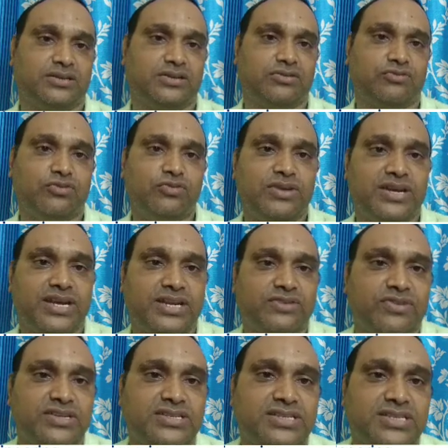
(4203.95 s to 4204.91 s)
We will
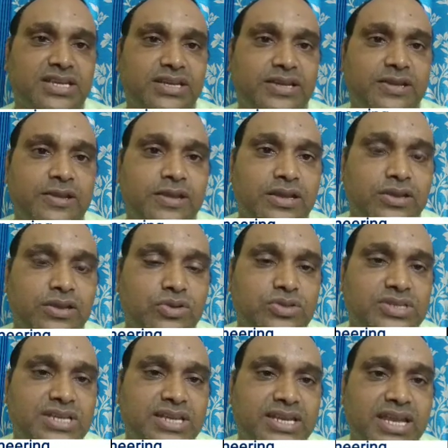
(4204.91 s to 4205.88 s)
request, see,
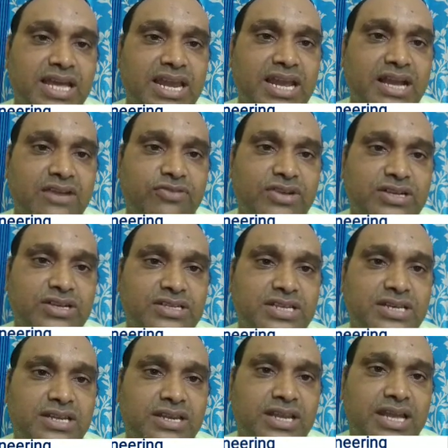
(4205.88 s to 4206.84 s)
using realloc function
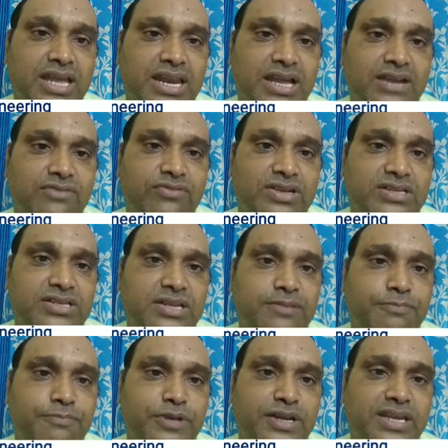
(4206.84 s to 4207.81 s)

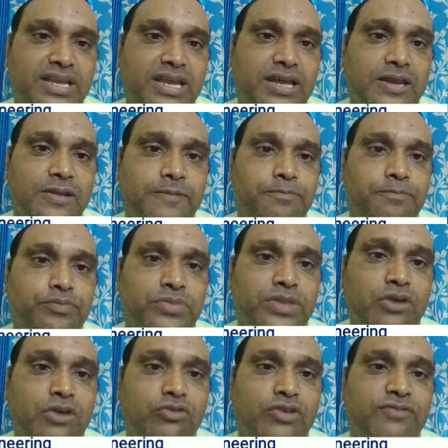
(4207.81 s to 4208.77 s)
PTR.
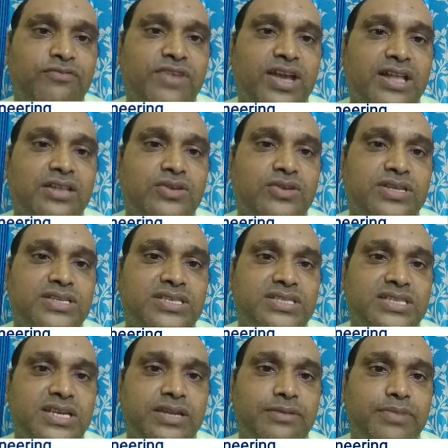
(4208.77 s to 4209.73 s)
Now m value is
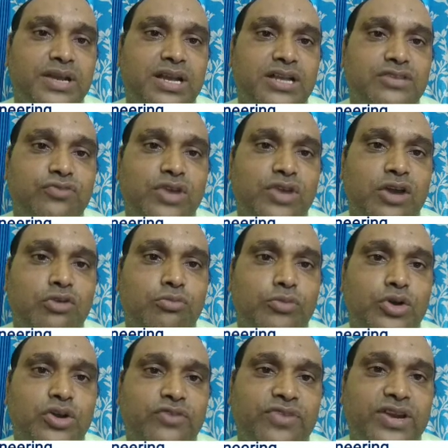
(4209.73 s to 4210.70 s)
3 because we have
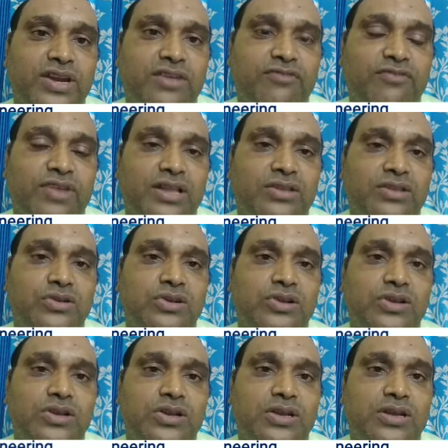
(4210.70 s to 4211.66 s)
modified m value.
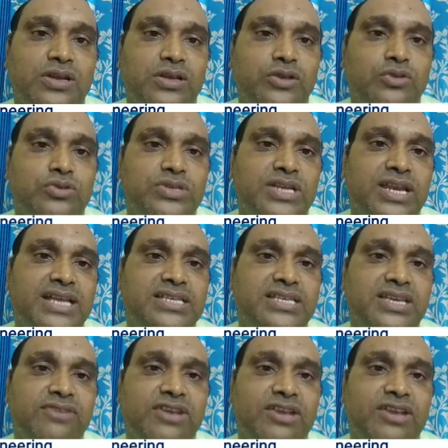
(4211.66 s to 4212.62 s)
User has
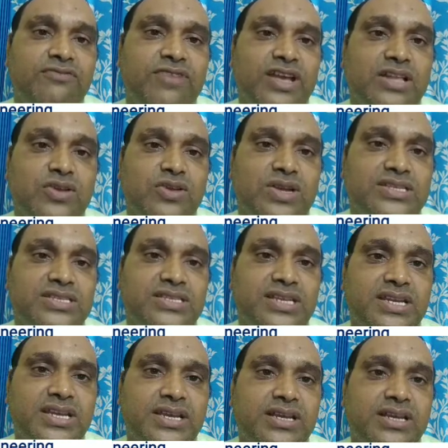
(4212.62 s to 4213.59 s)
given m value as
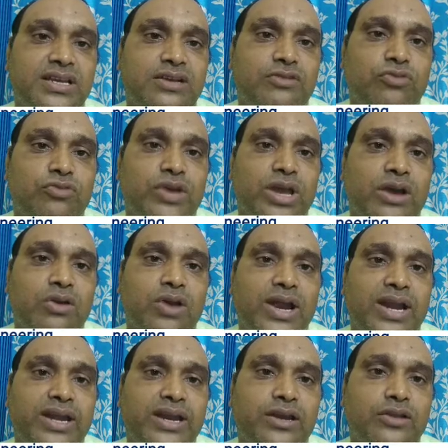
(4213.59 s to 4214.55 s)
3. We have
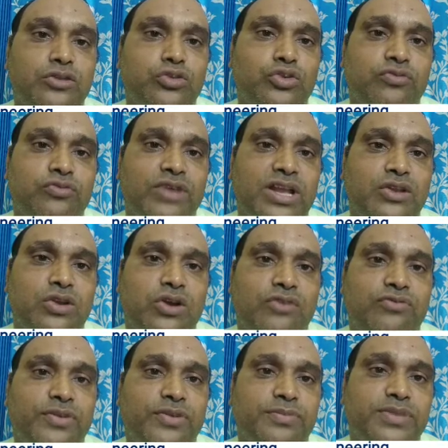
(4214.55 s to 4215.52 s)
added new value of
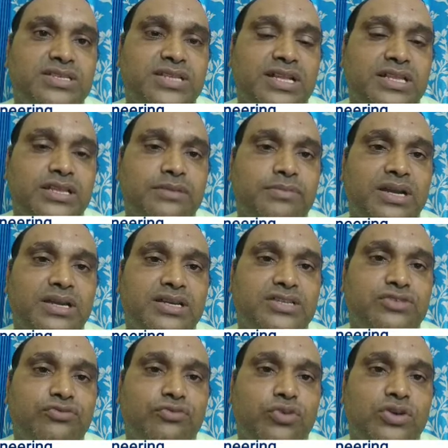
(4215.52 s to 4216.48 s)
m is nothing but its
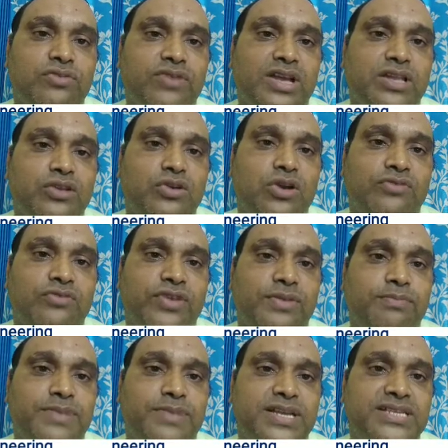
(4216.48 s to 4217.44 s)
old value of m
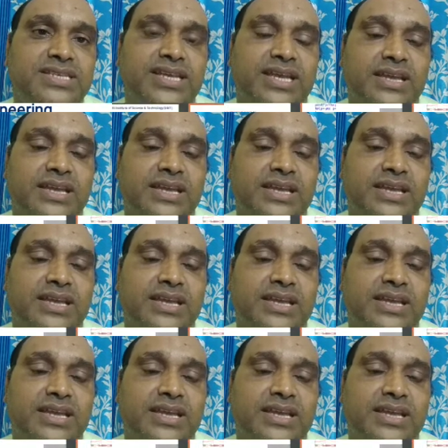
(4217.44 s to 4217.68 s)
plus n.